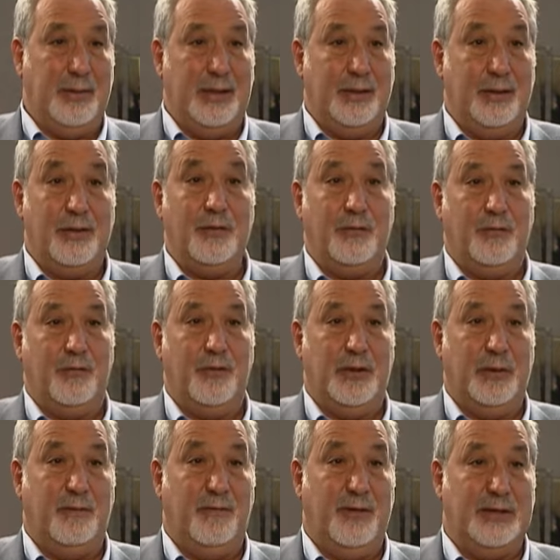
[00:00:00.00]
I mean, for
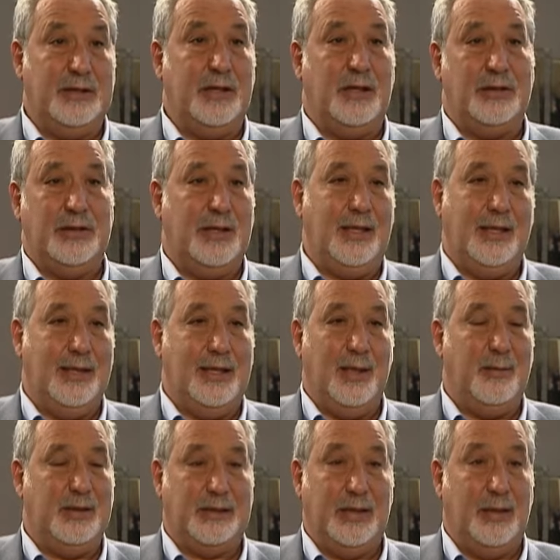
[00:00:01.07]
the visitors that are going to
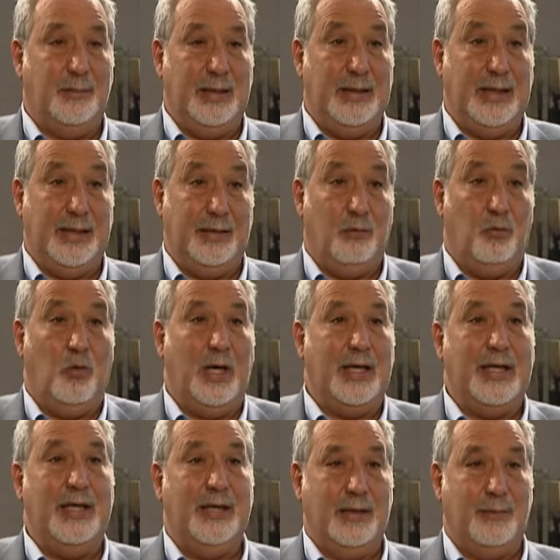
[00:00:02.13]
come, it's going to be like
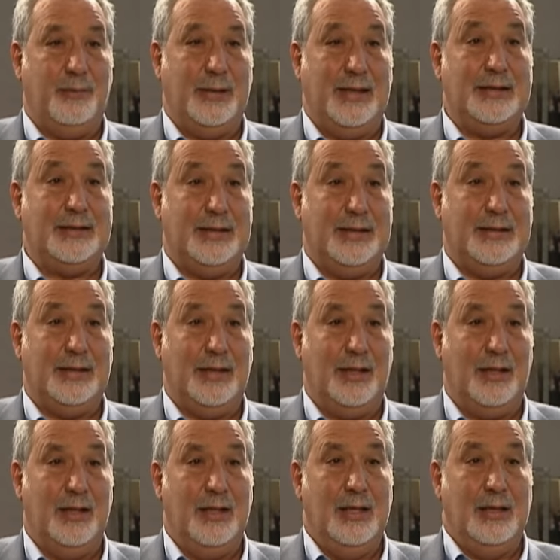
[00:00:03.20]
walking into Place des
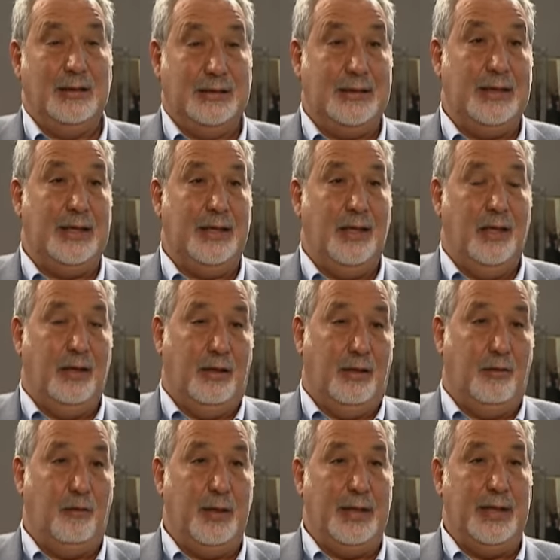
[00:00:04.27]
Arts, seeing
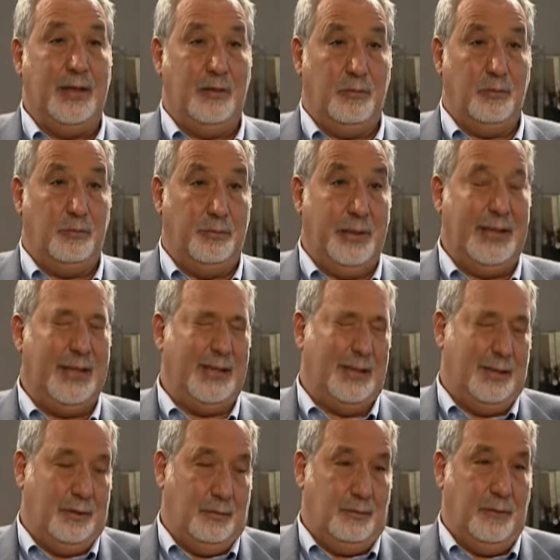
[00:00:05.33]
three big
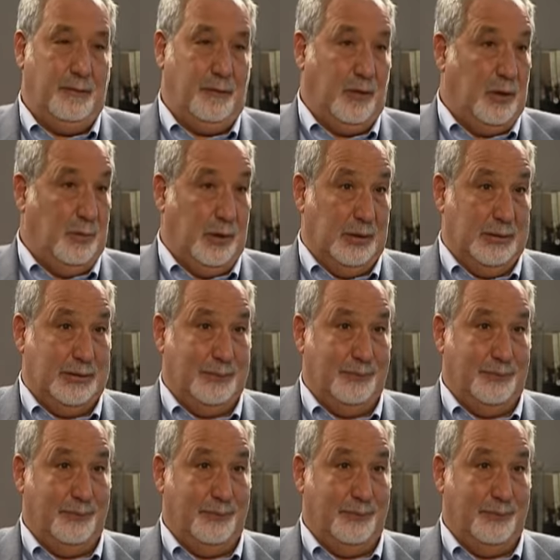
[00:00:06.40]
performers.